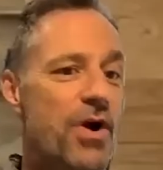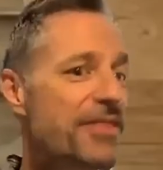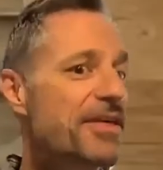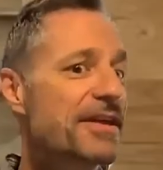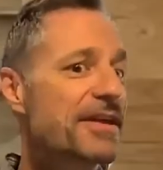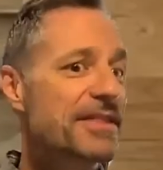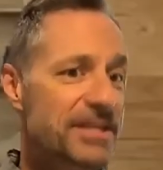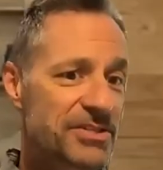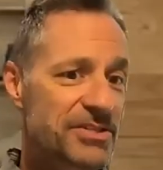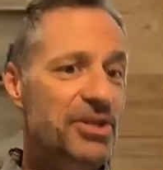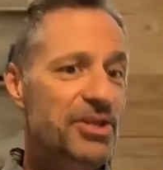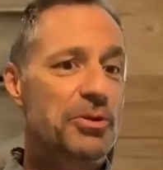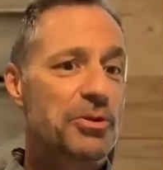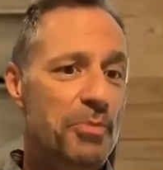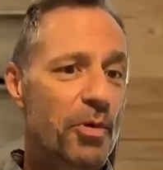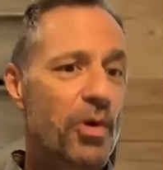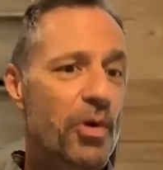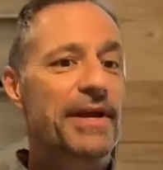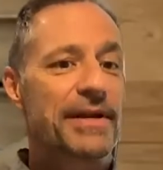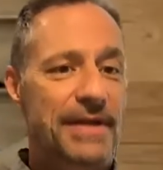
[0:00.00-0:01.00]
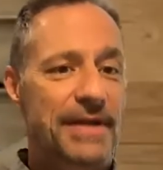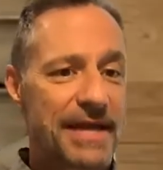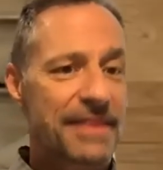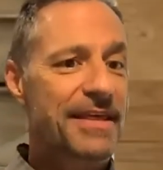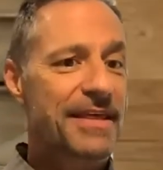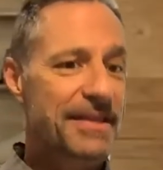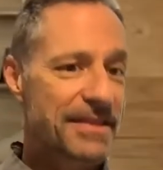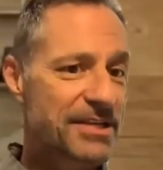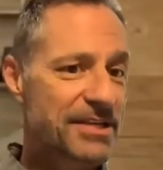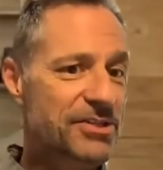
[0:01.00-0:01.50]
think that's a good point and i
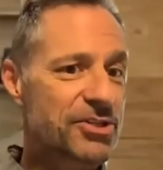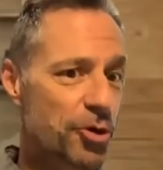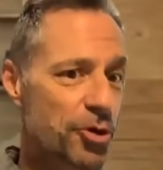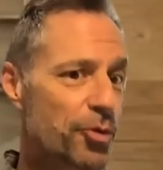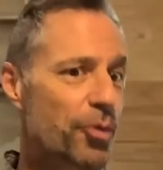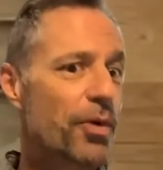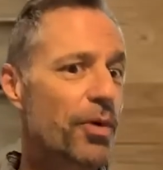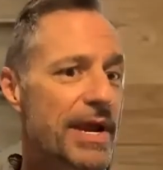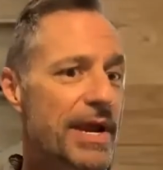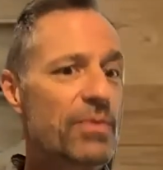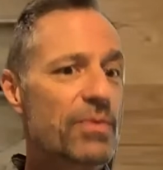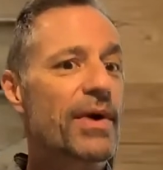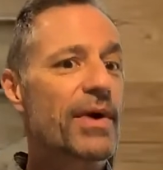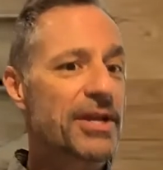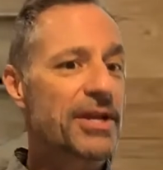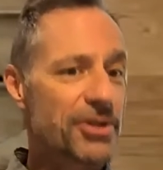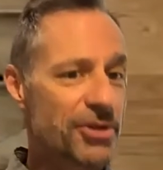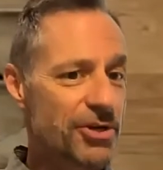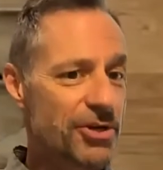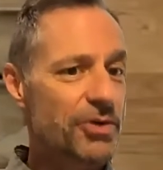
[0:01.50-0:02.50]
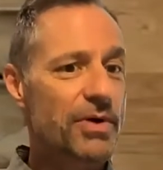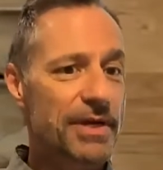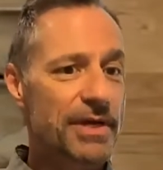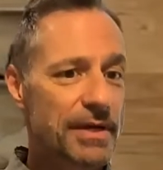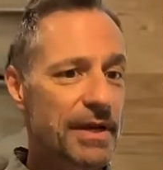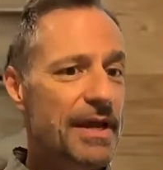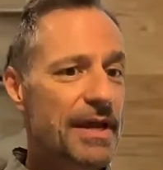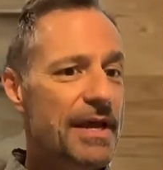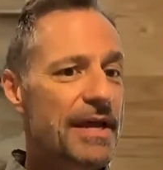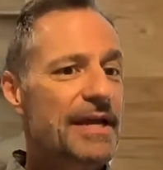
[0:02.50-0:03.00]
think that's a great way to do it
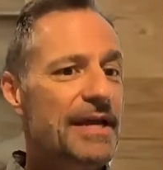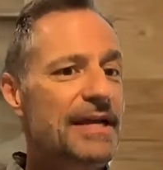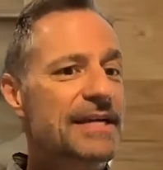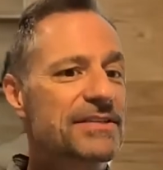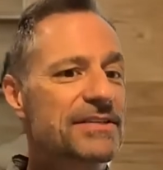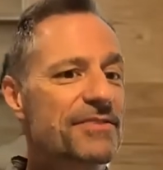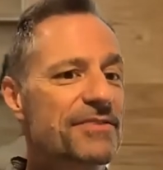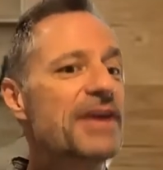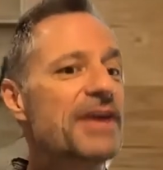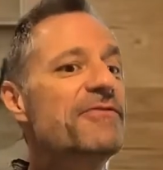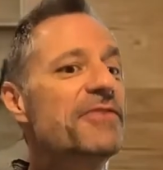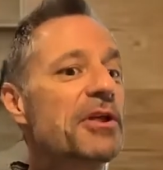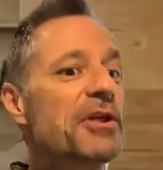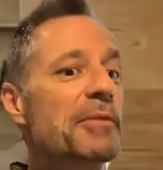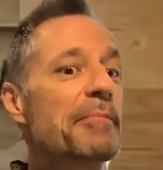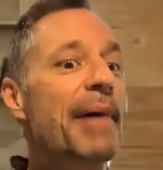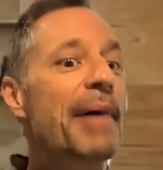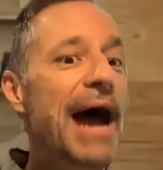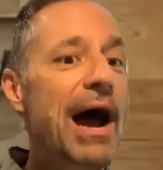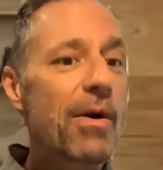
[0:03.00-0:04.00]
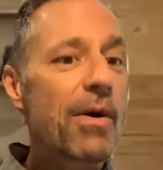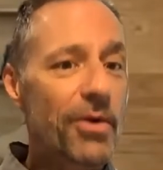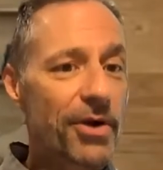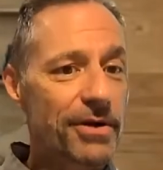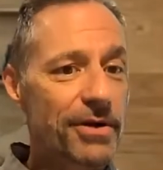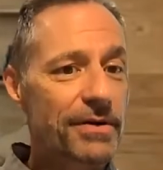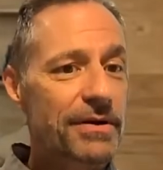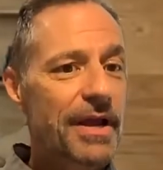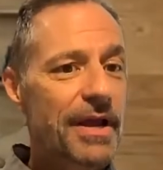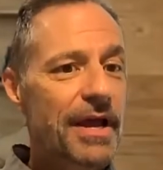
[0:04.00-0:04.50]
because if they feel empowered
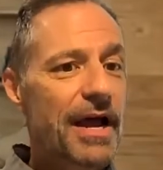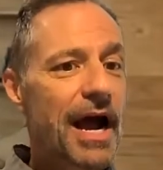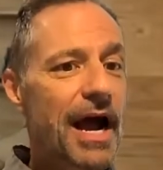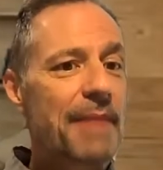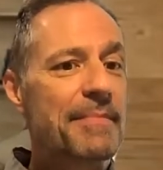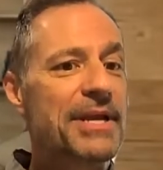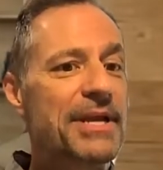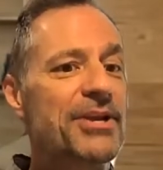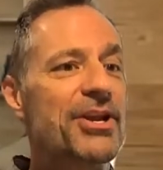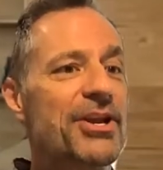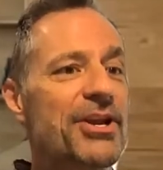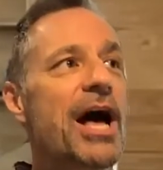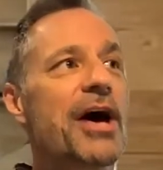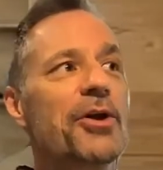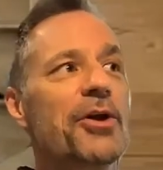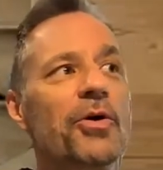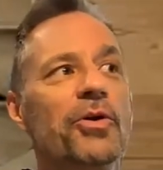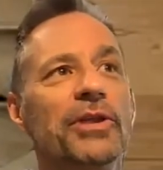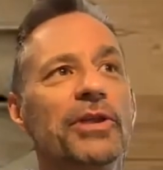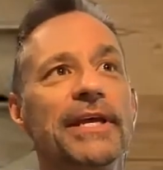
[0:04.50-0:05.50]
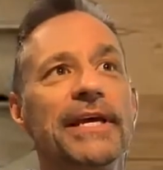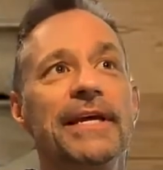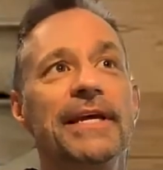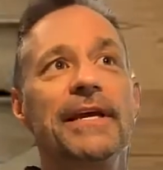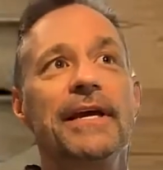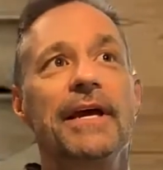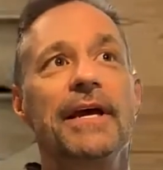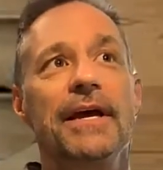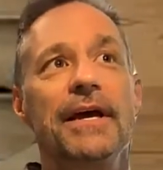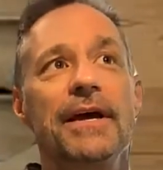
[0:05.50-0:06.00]
i mean not
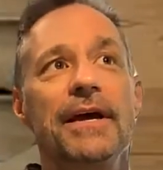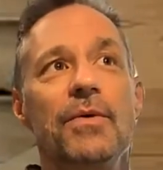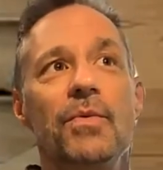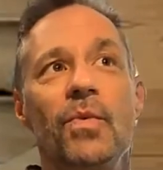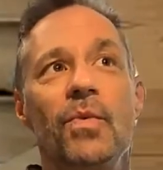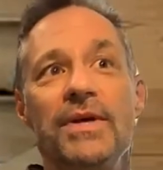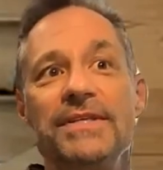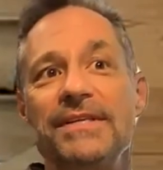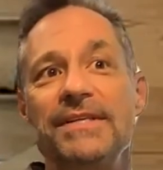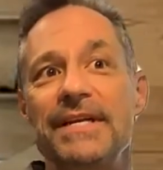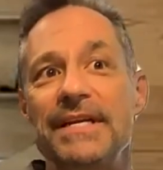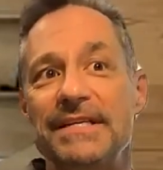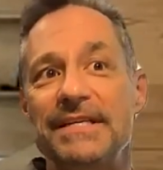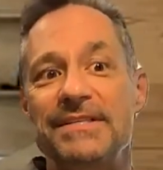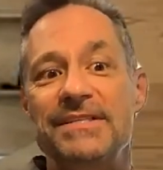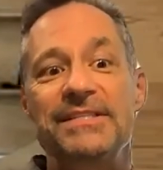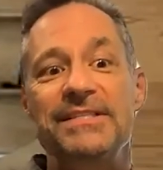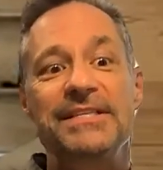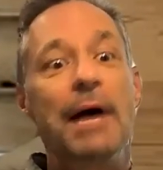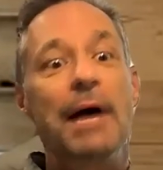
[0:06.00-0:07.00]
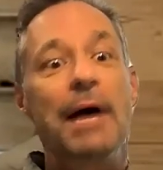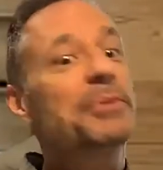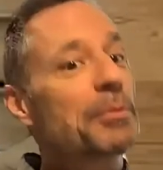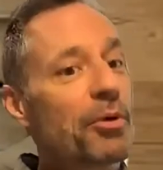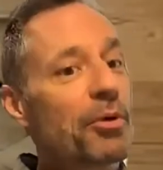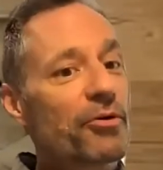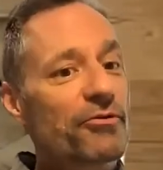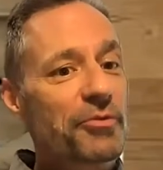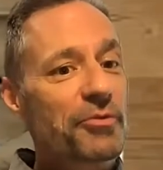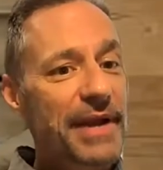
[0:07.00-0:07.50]
only was it
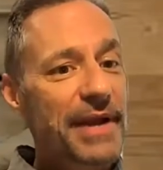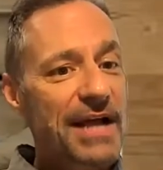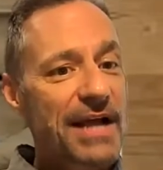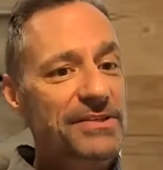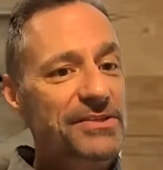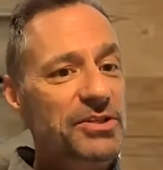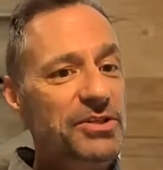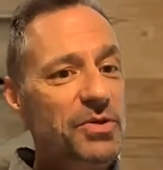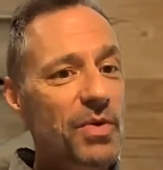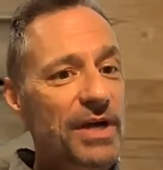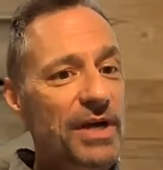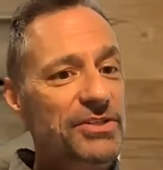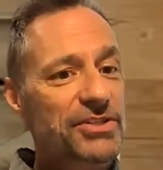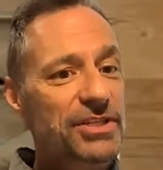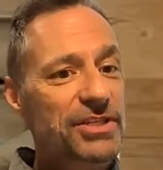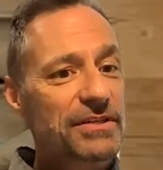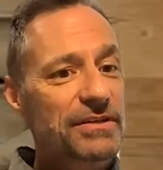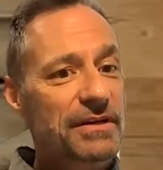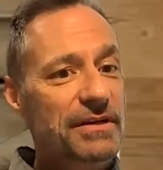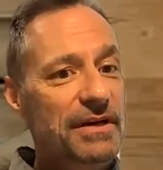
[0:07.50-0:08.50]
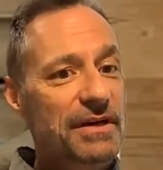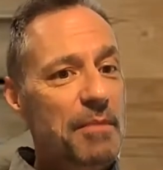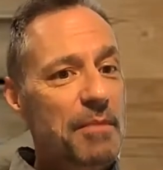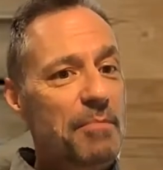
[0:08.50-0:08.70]
acceptable for me to ask this question mm-hmm.